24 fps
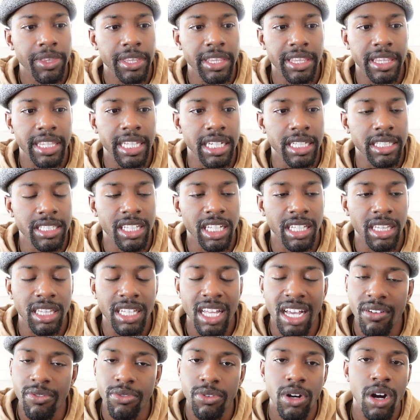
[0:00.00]
the
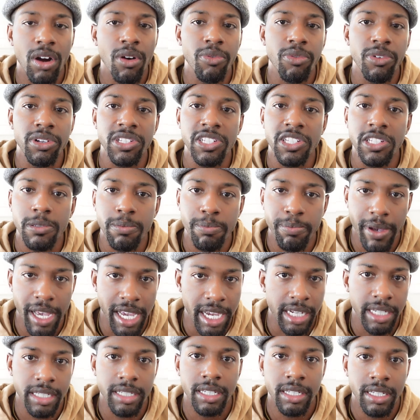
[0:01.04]
level of
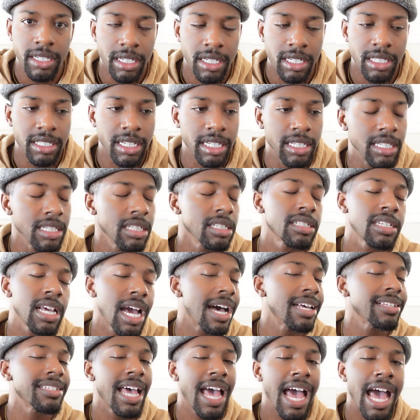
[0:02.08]
respect that these
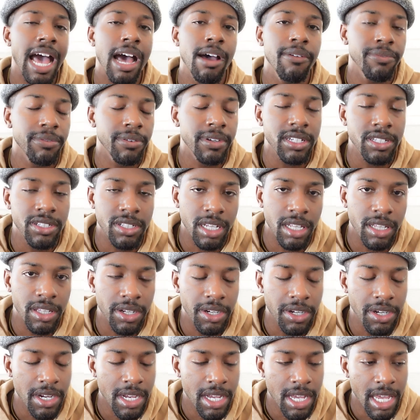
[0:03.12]
guys have for each
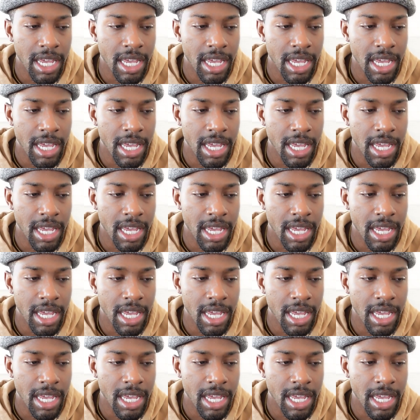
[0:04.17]
other